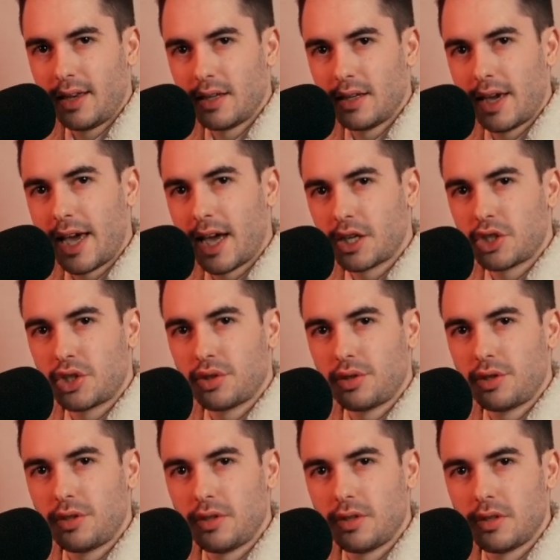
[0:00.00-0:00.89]

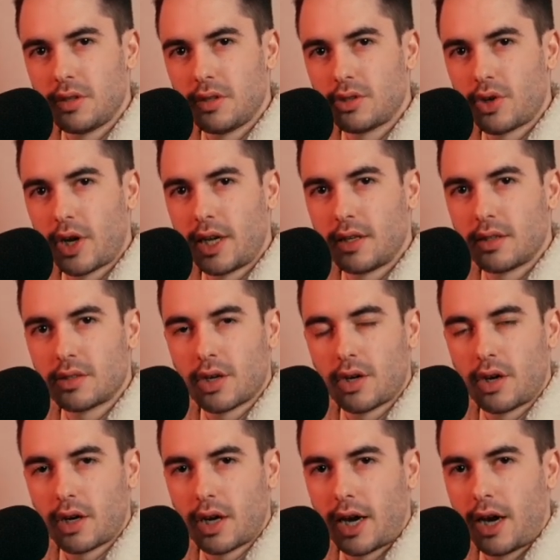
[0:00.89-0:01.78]
actually try to
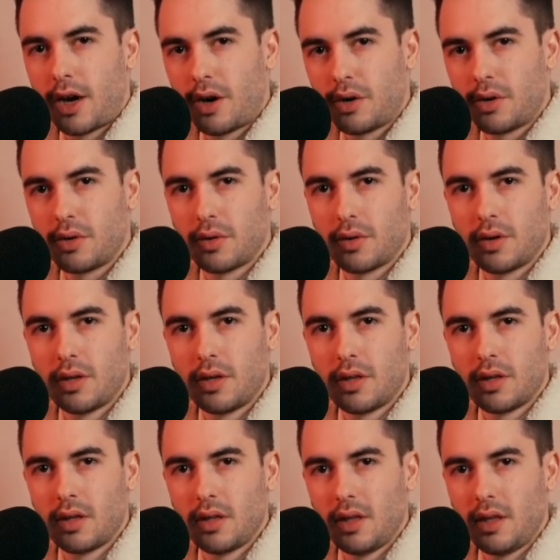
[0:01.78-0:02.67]
talk how
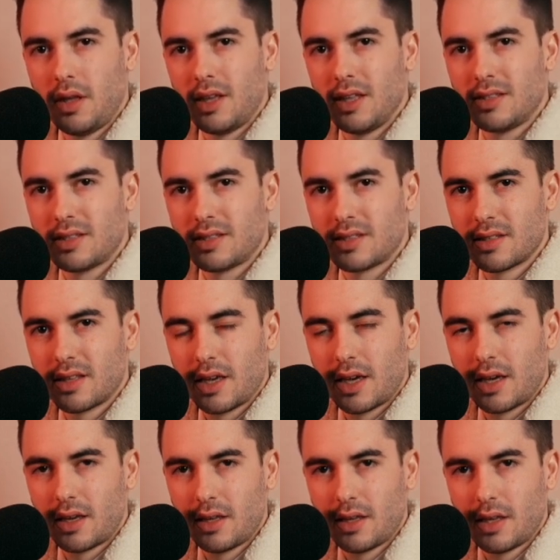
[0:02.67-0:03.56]
it's
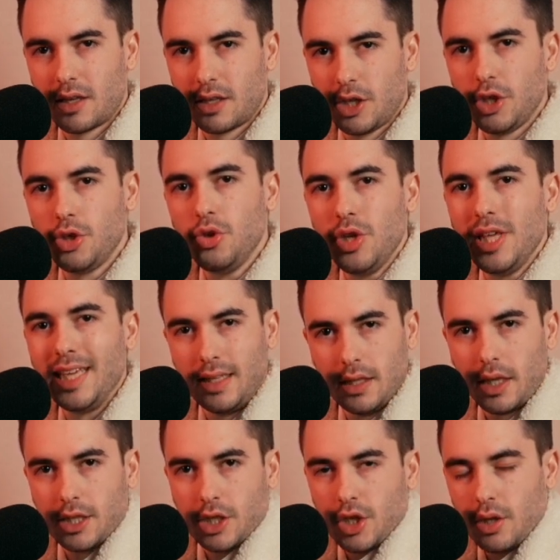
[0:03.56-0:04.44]
like unique,
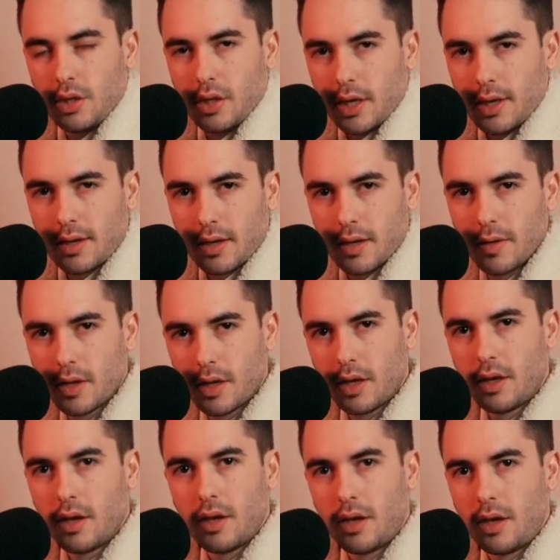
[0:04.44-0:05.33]
like it
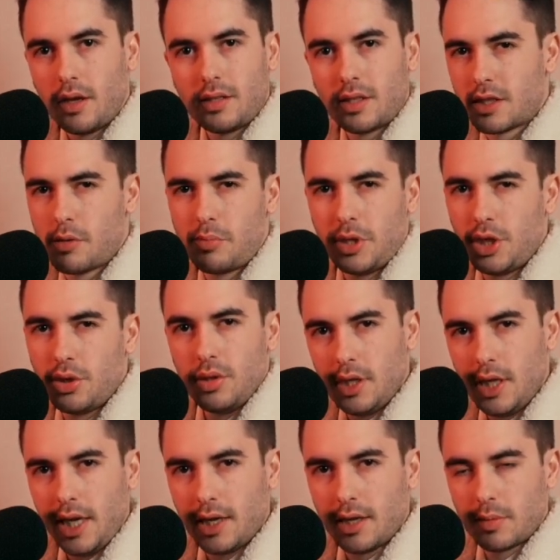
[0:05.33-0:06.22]
doesn't be
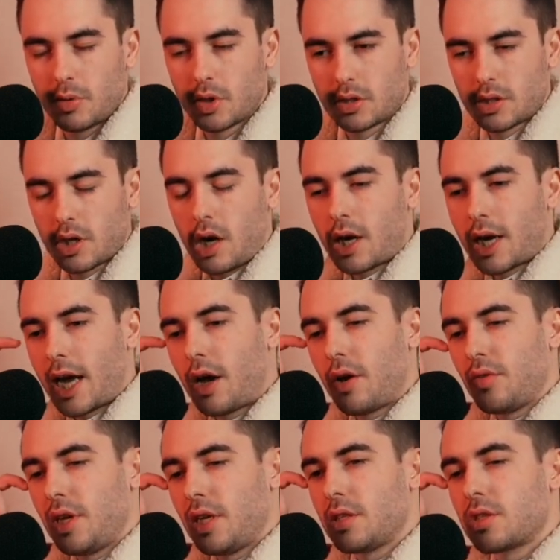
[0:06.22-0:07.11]
unique, but talk
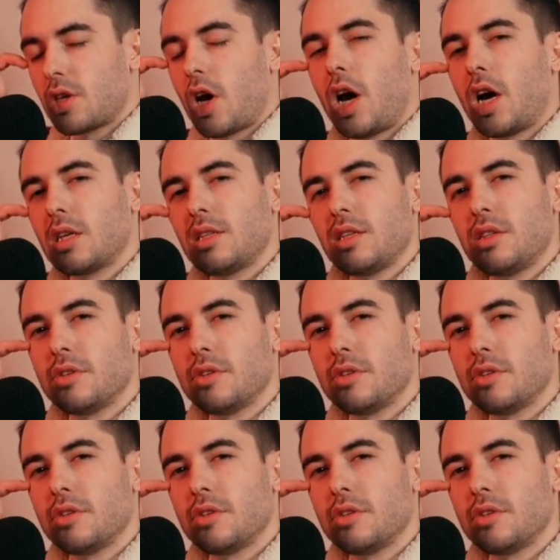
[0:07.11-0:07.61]
how they talked in the